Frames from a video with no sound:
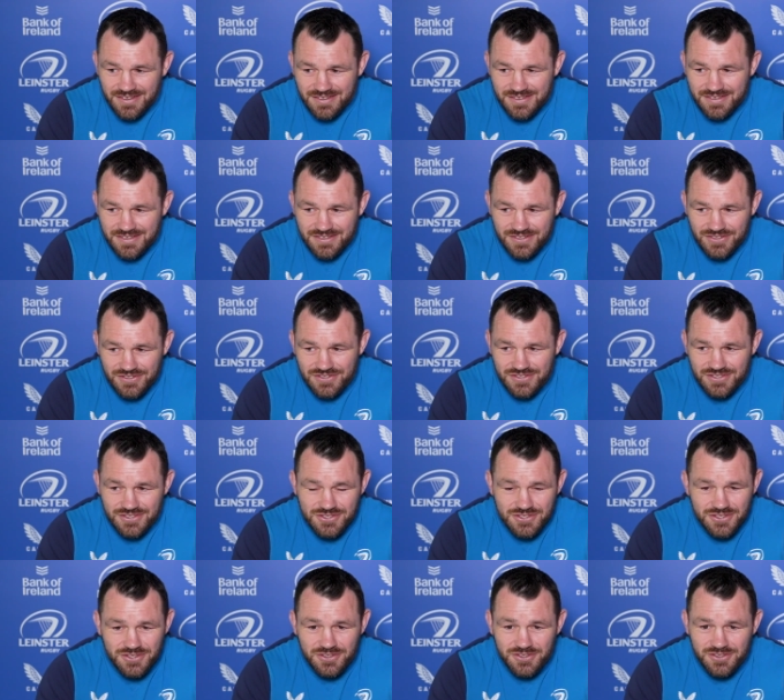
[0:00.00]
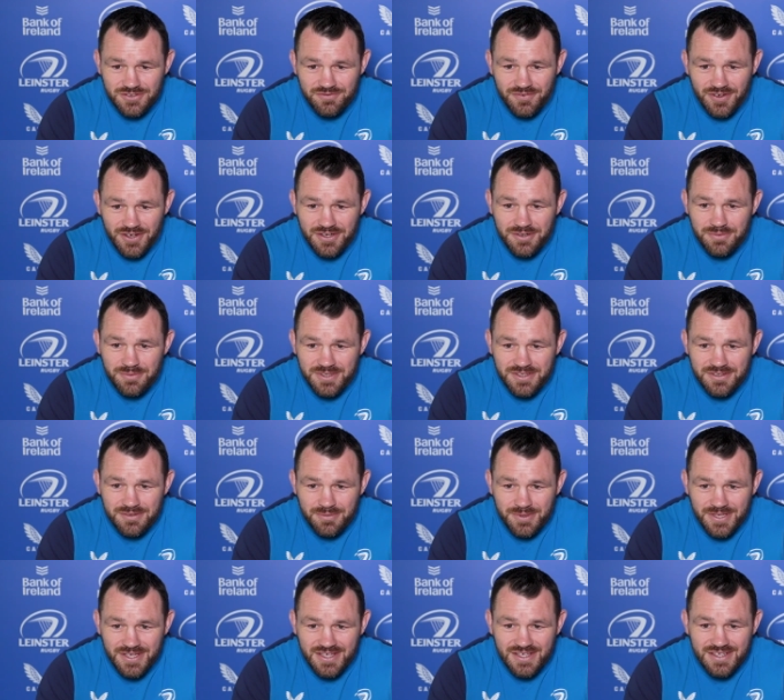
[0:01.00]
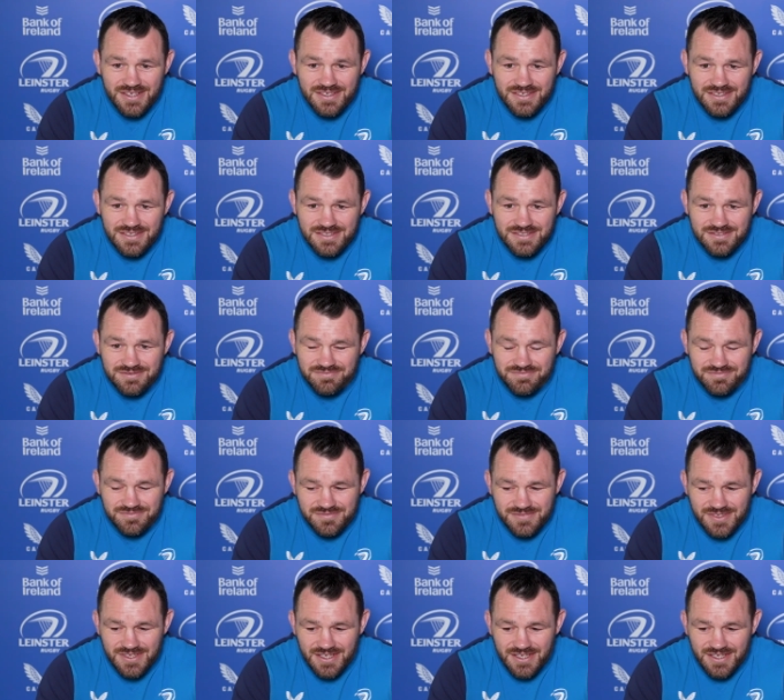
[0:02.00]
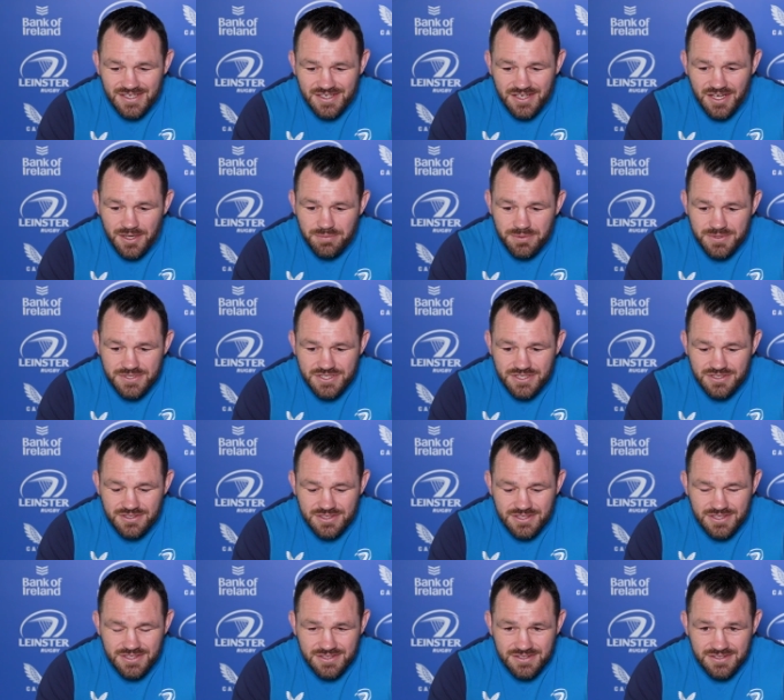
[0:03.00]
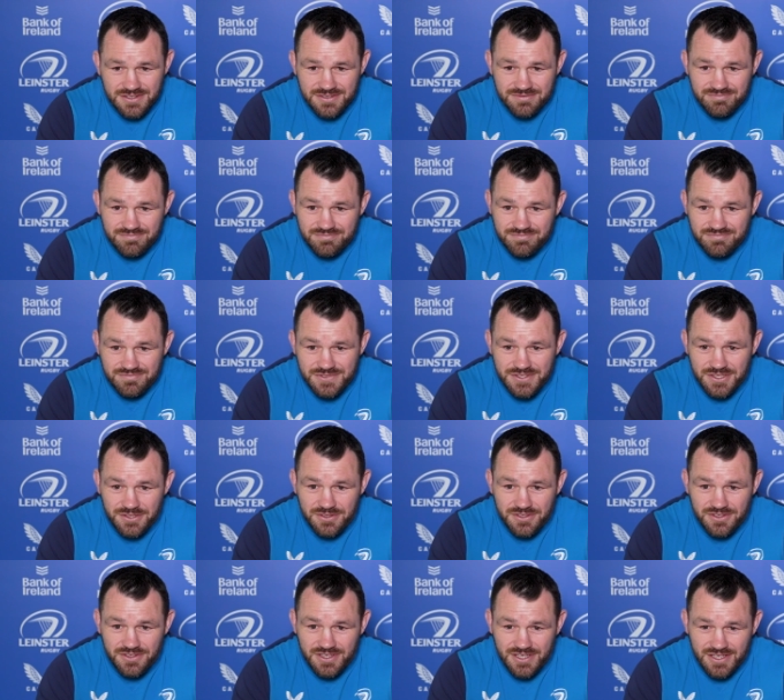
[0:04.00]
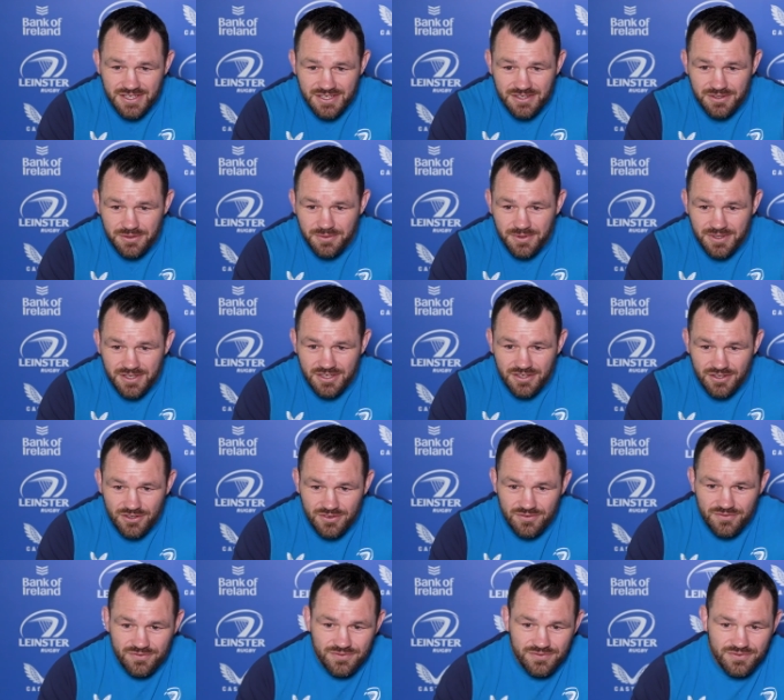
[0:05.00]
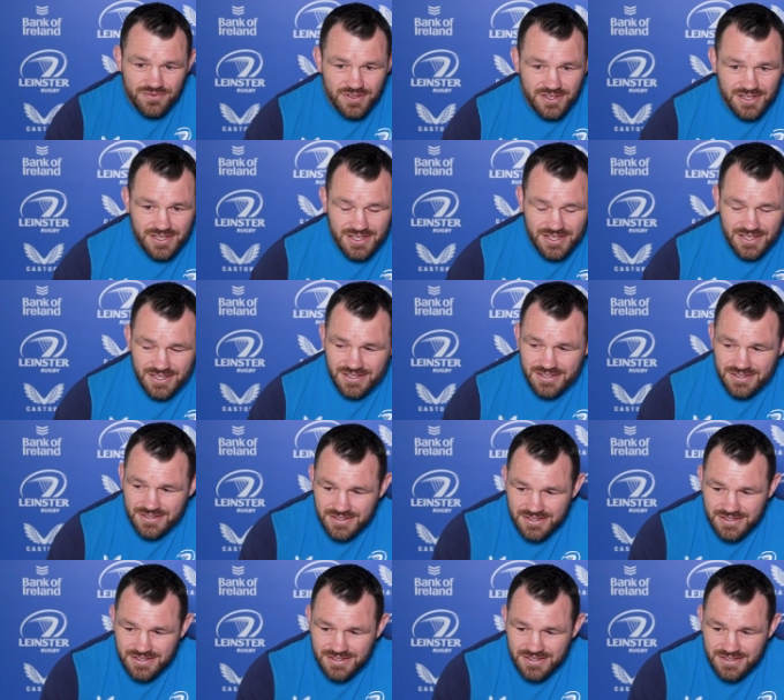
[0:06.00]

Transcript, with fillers: it's just such a good environment to be in, and, and an opportunity to do another year what I love. Uh,